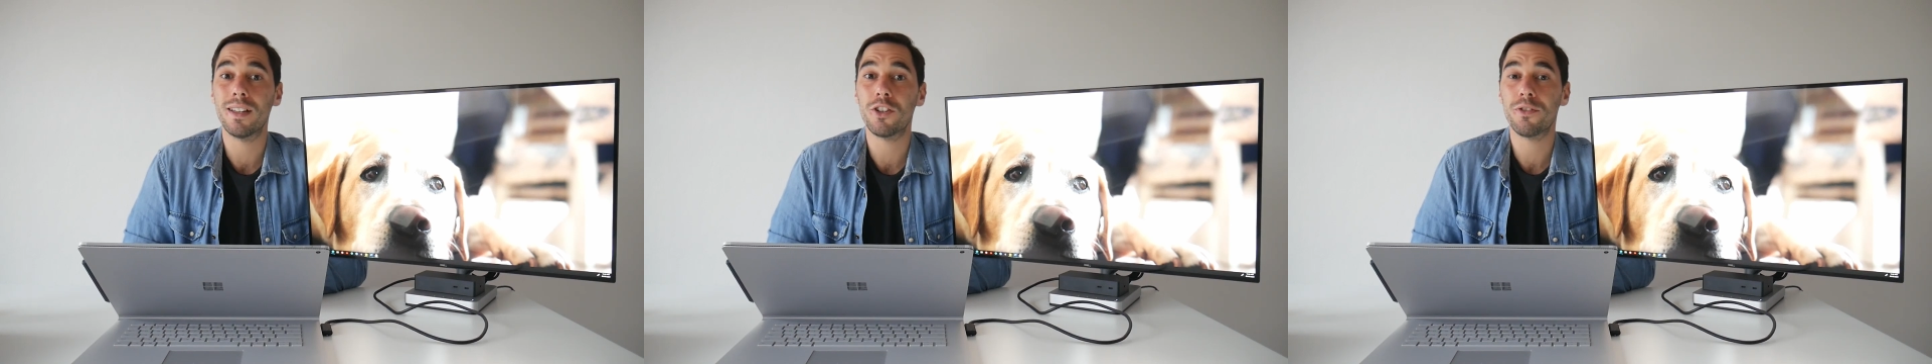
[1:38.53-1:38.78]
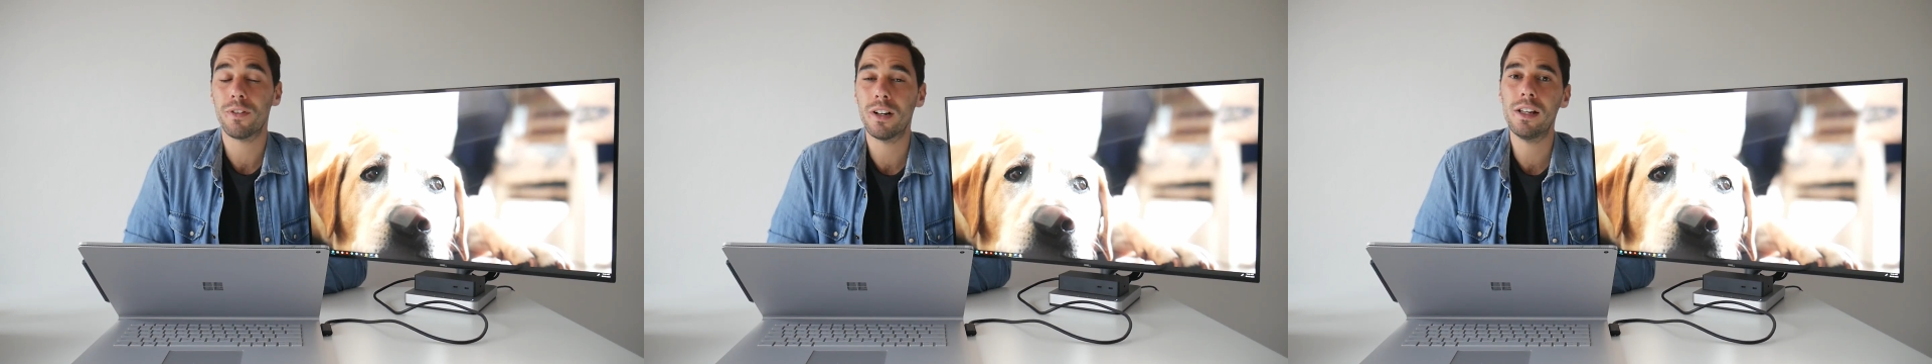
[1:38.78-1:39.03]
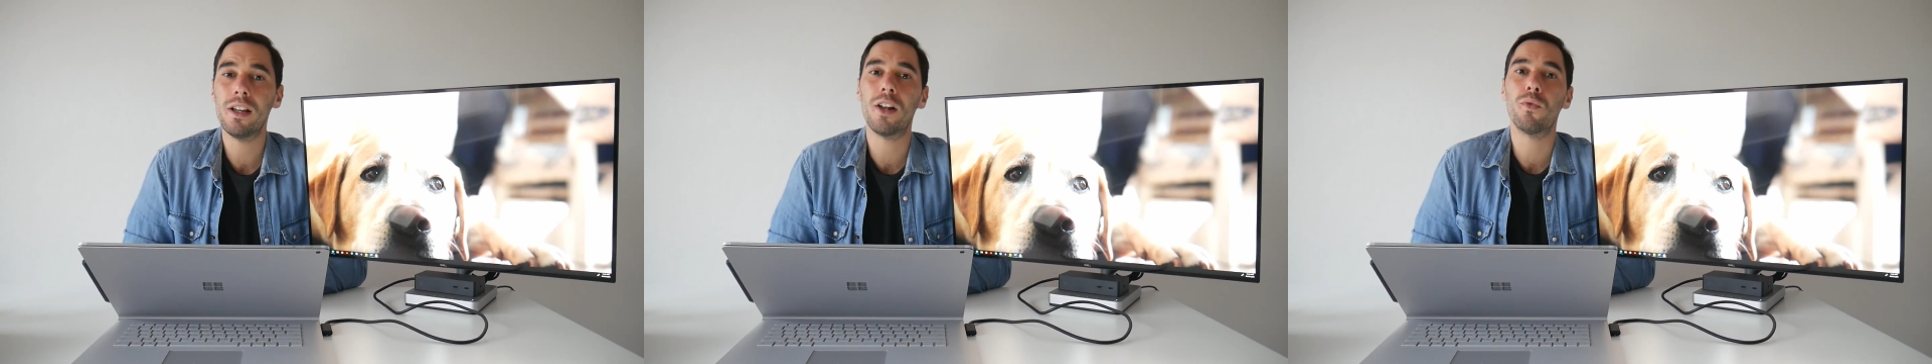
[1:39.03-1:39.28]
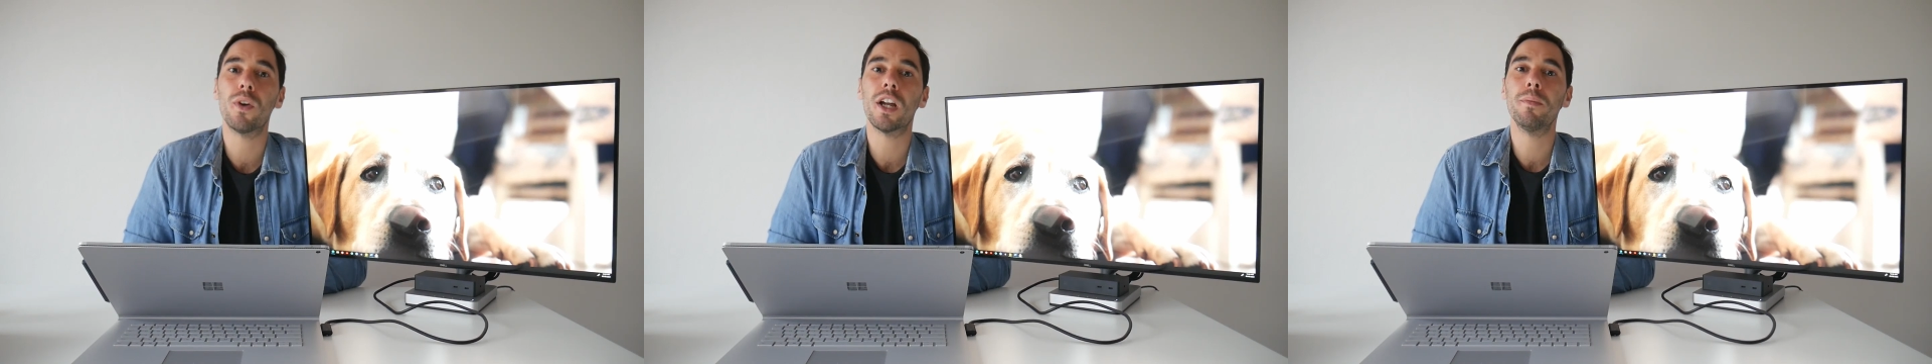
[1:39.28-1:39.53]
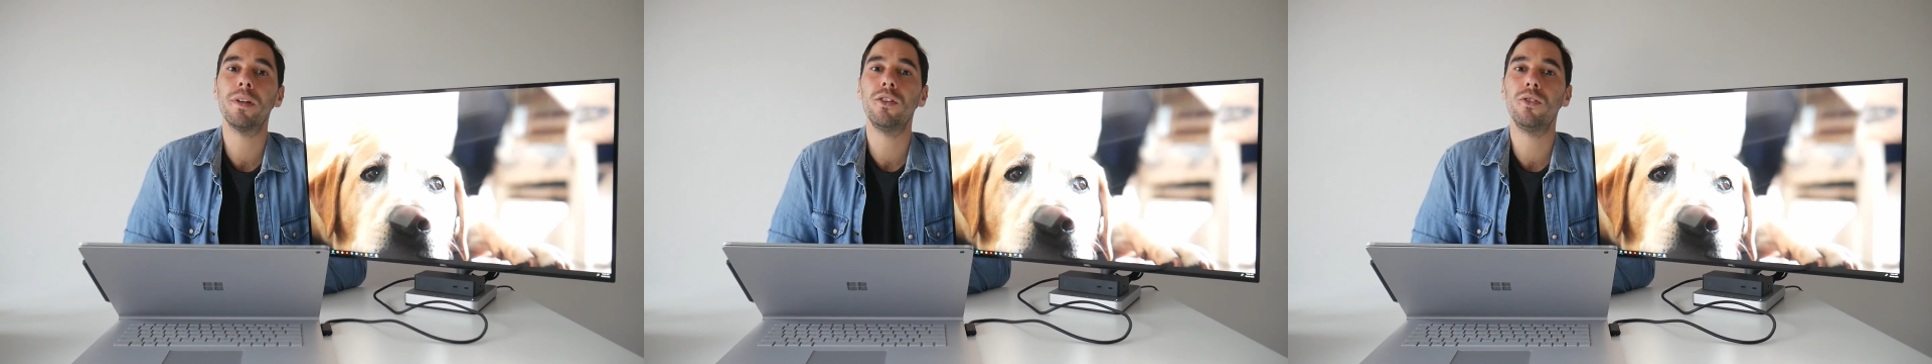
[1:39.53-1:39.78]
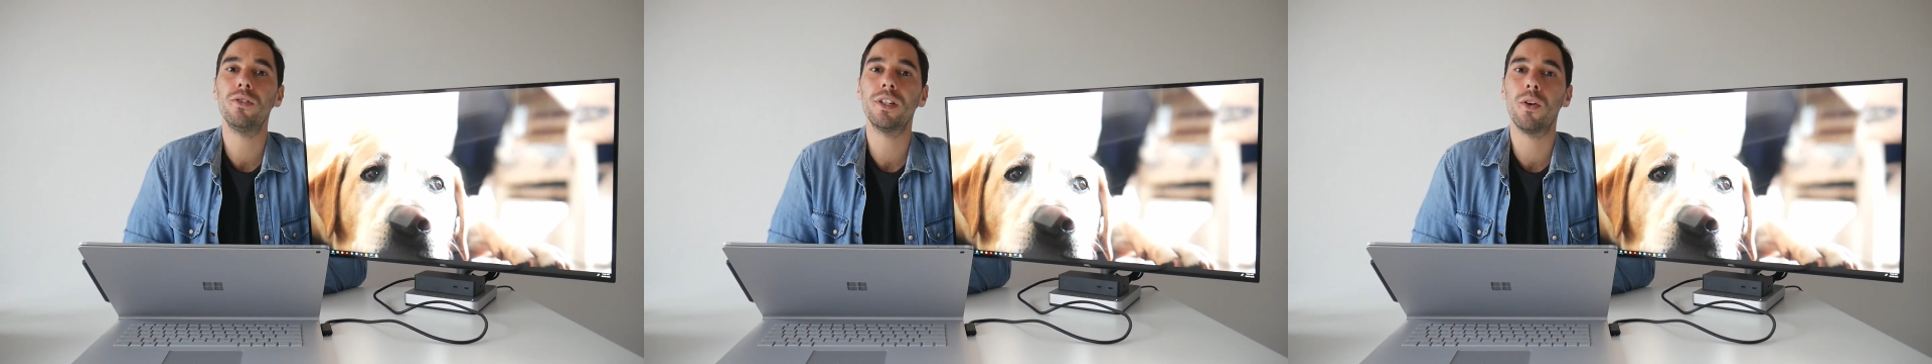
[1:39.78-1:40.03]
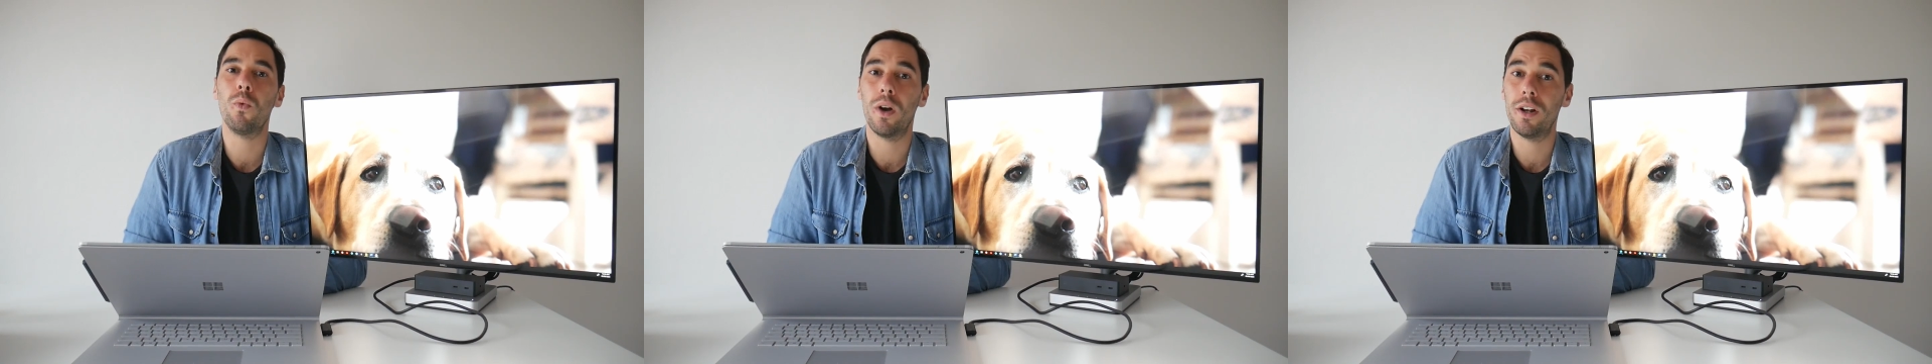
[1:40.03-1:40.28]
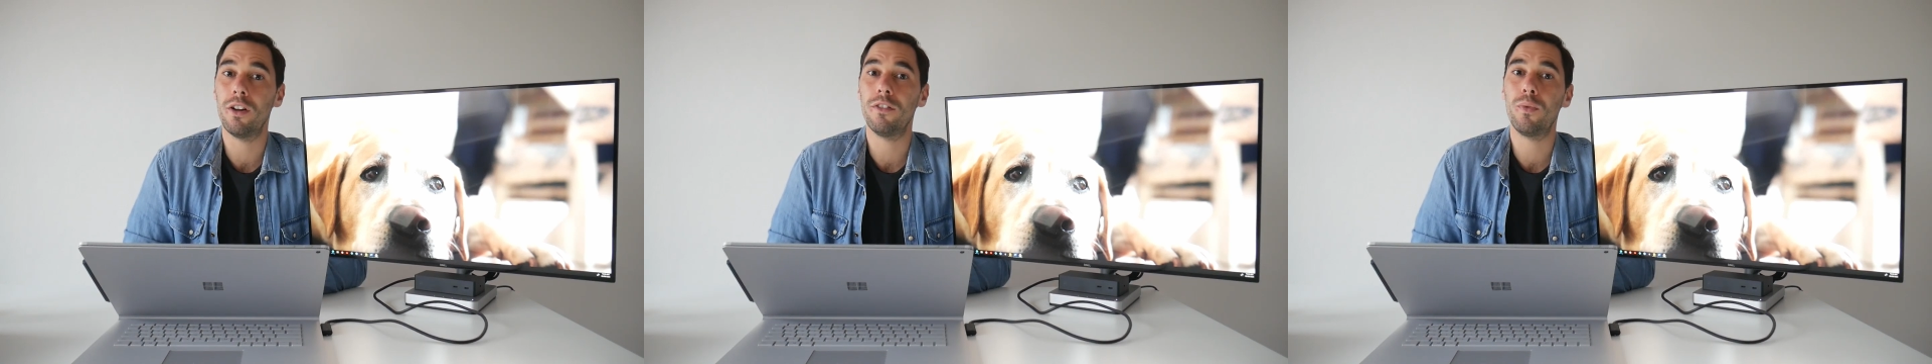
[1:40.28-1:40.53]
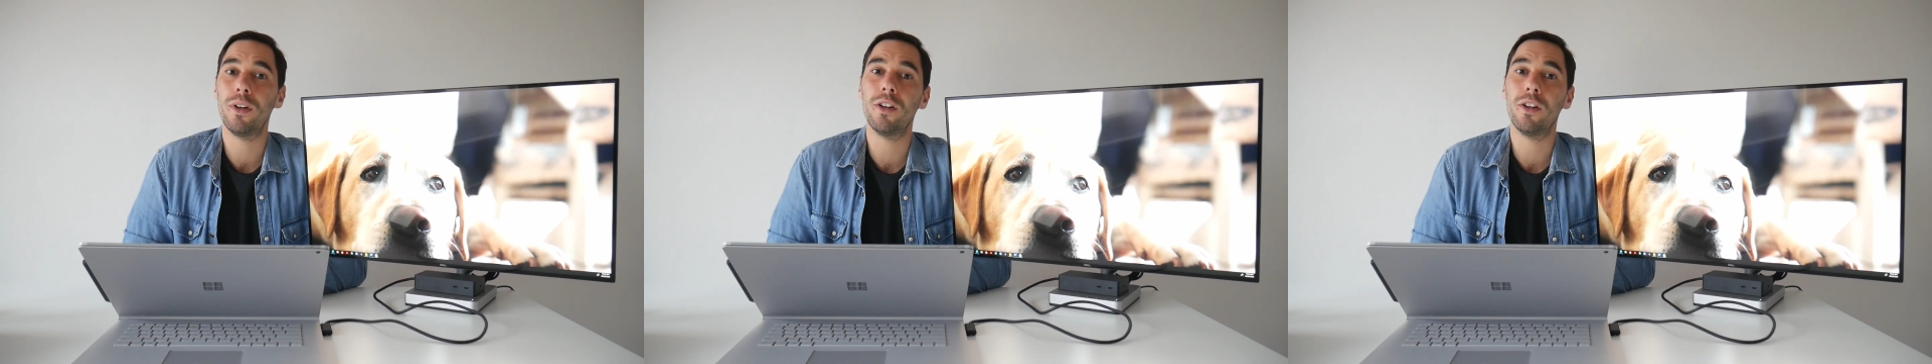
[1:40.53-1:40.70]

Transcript: touch friendly, I'd recommend using OneNote for